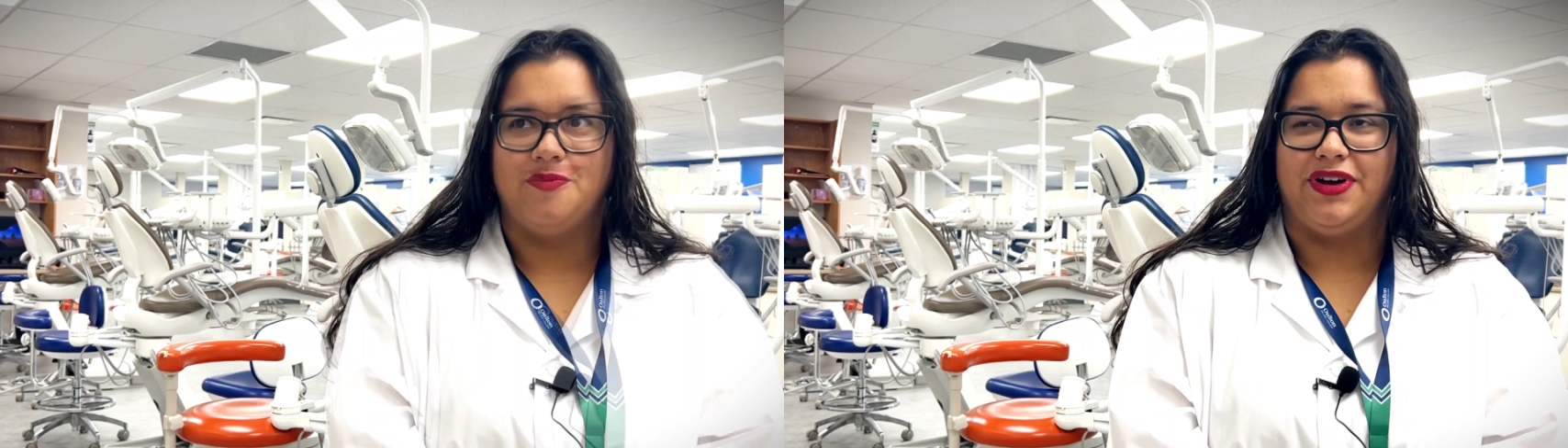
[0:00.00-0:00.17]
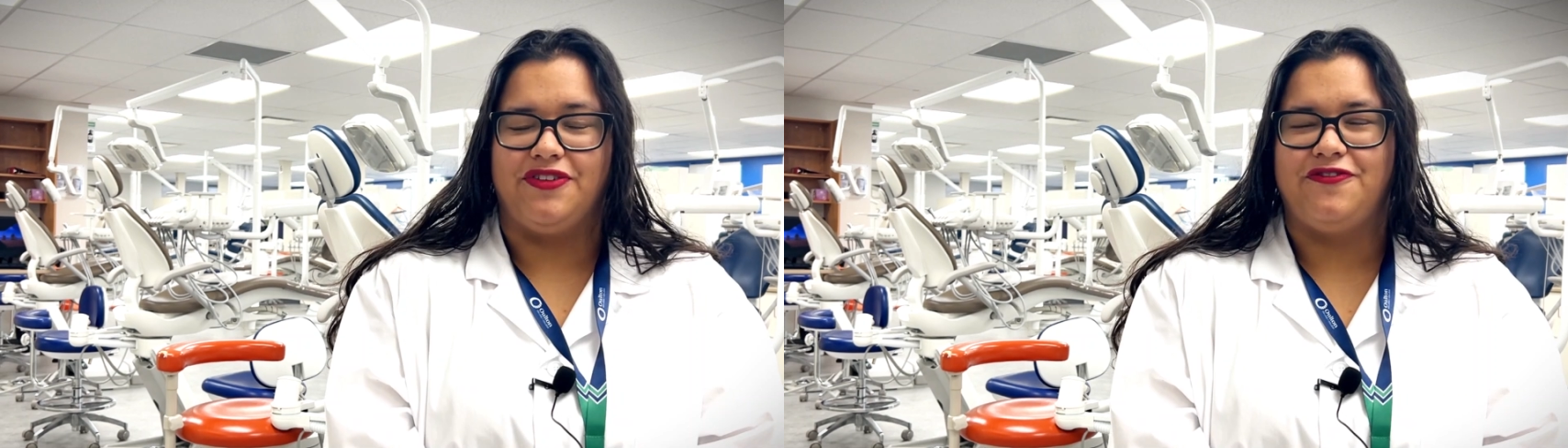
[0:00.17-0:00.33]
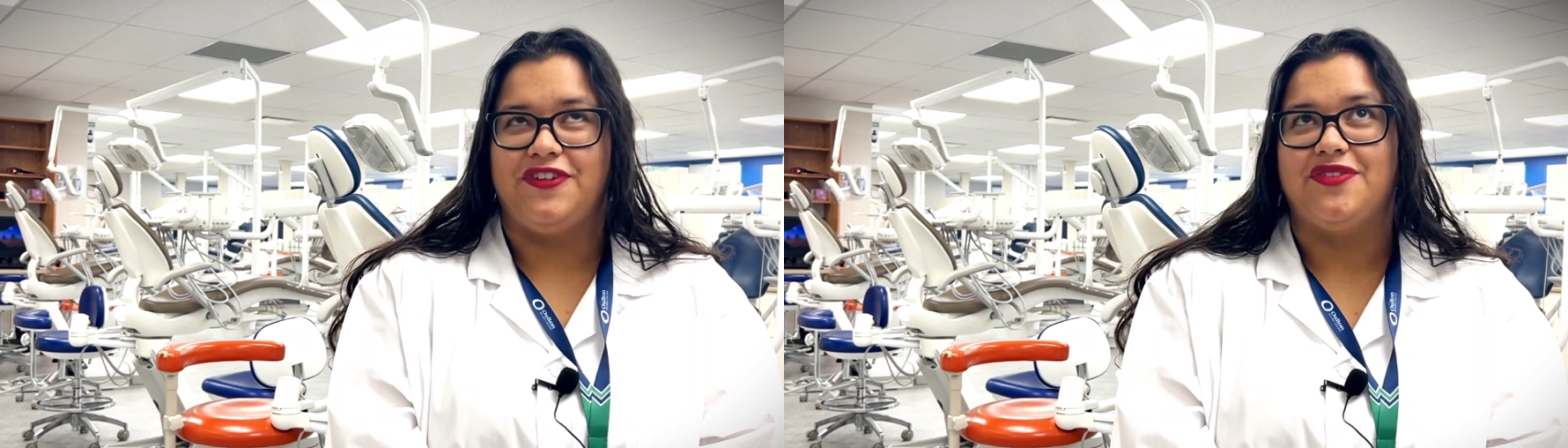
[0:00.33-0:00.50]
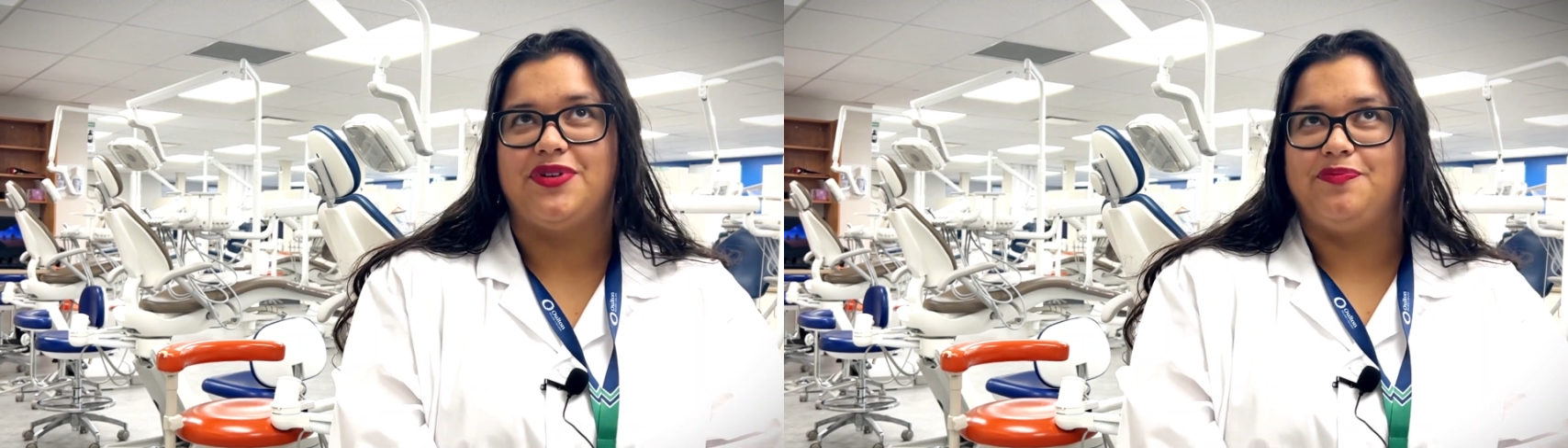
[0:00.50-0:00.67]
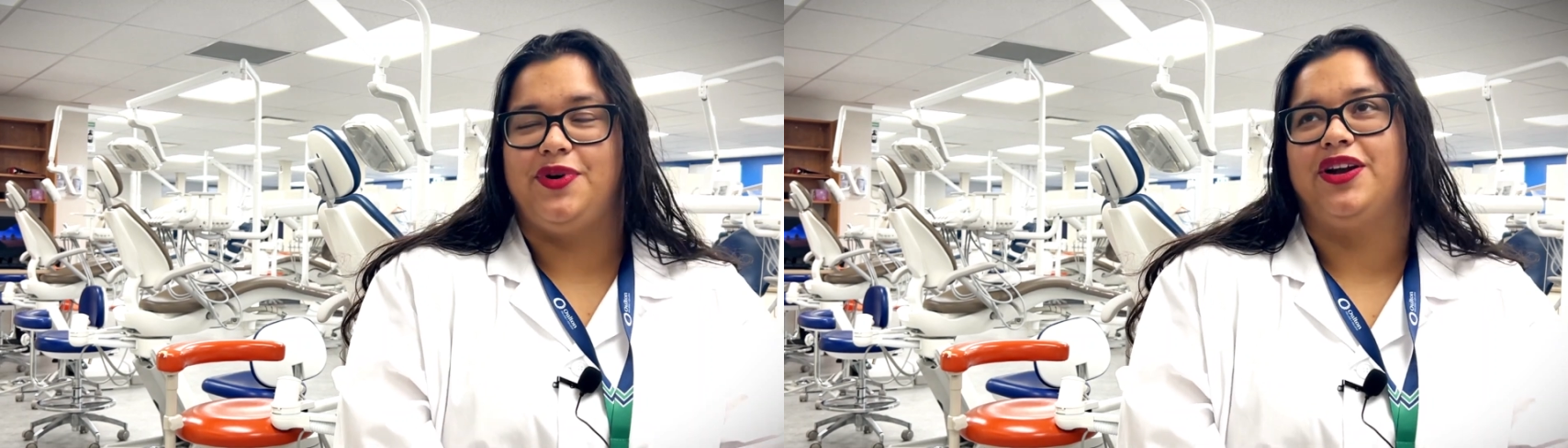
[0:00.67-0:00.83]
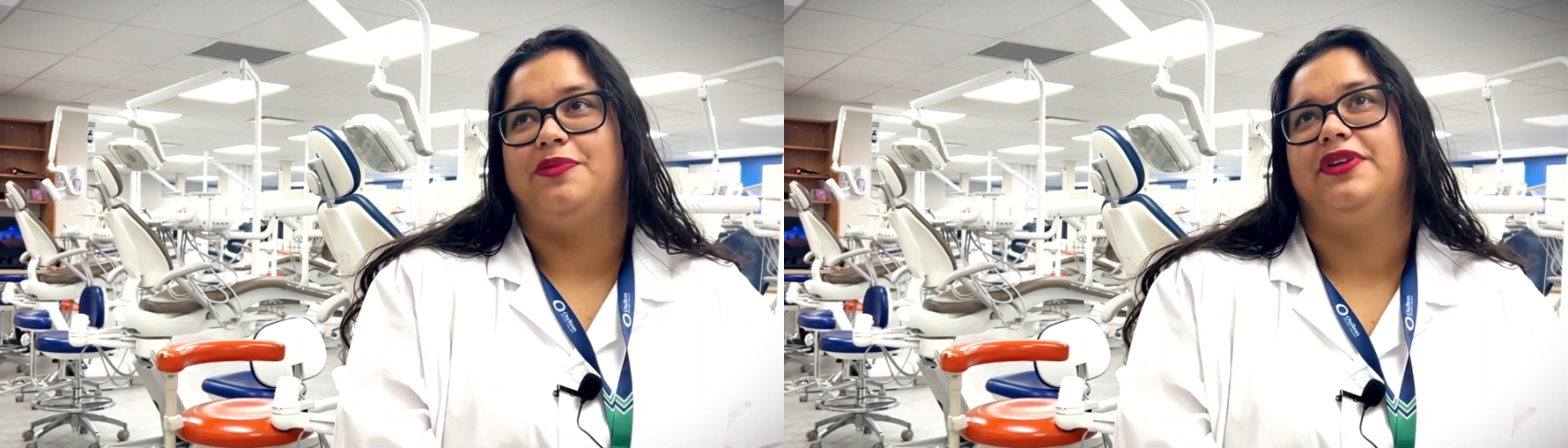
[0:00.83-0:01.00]
My favorite
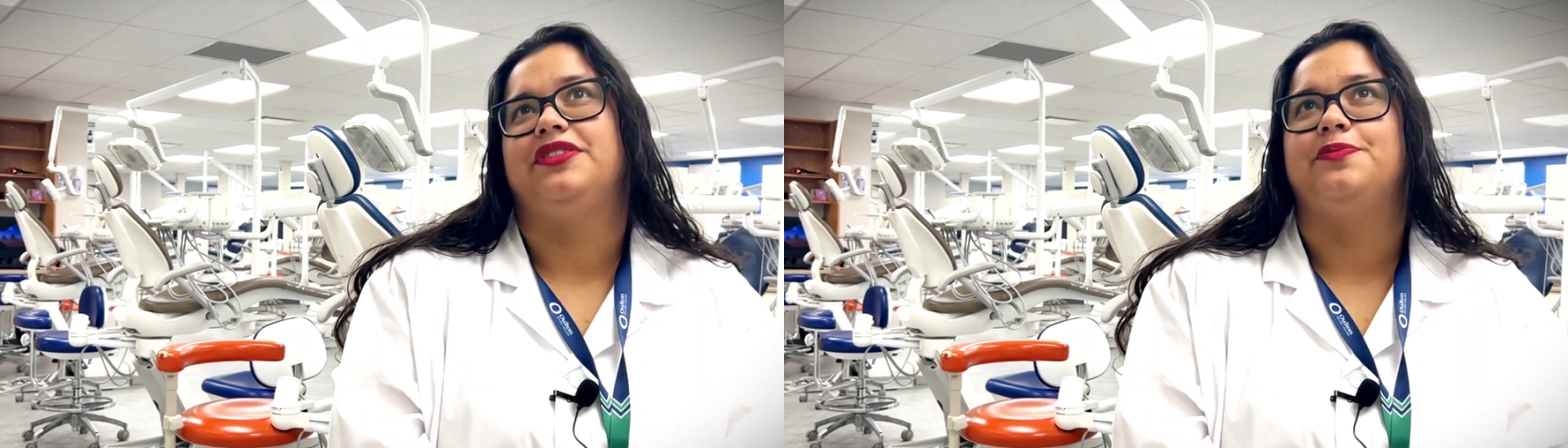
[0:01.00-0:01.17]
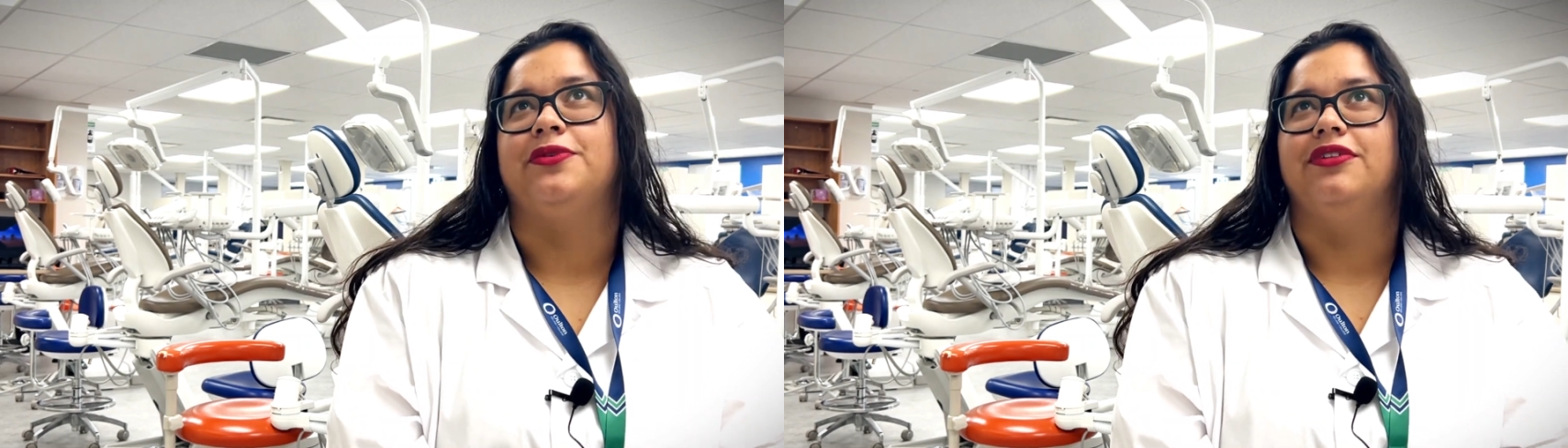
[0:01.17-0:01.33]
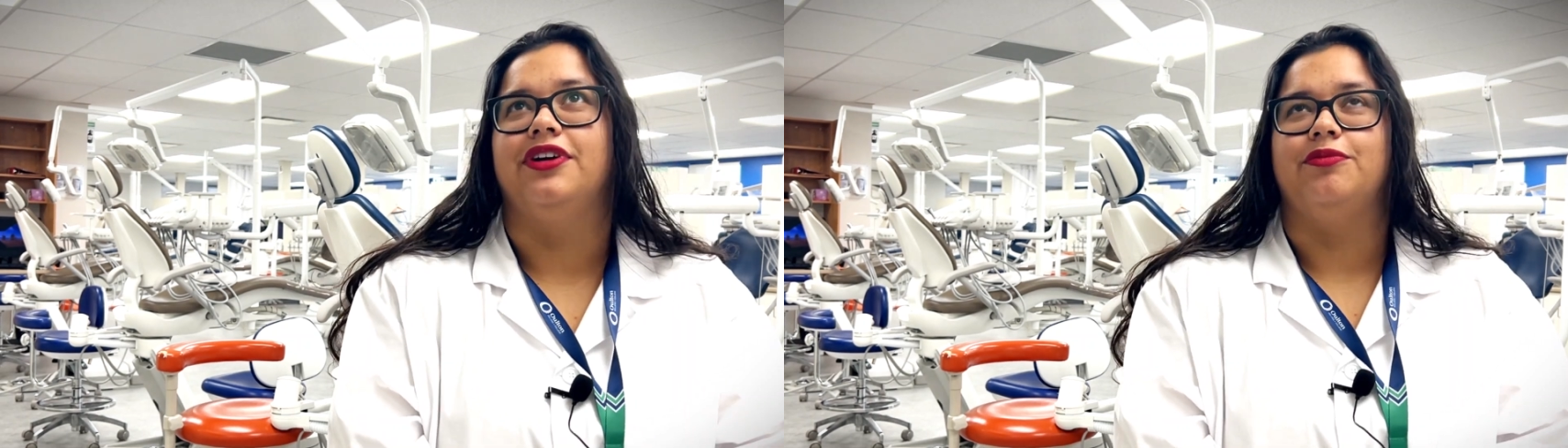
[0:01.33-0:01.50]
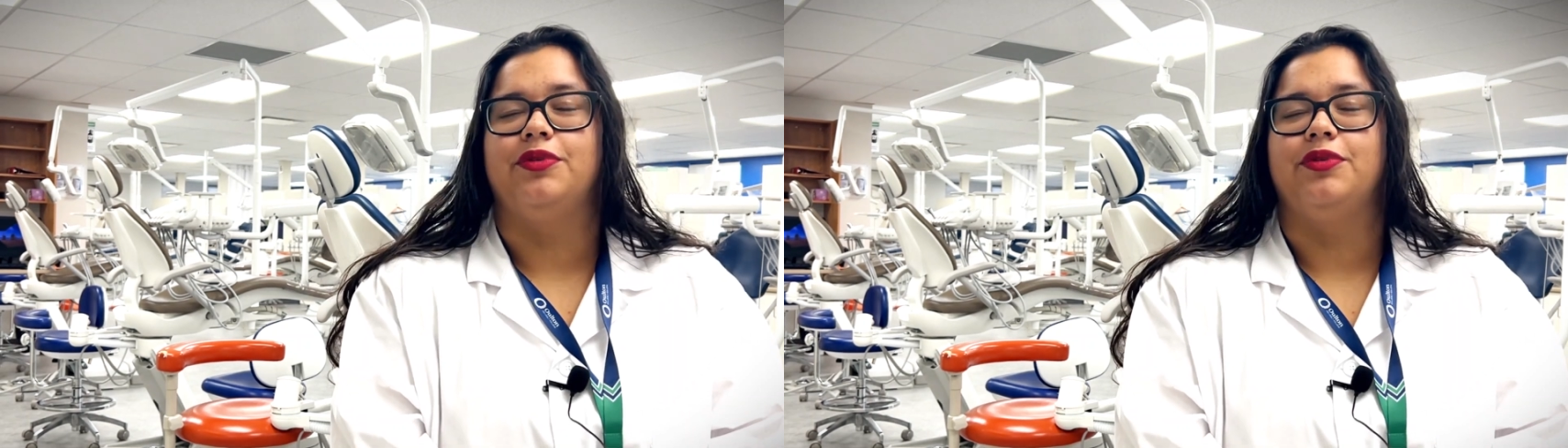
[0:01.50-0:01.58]
part about the program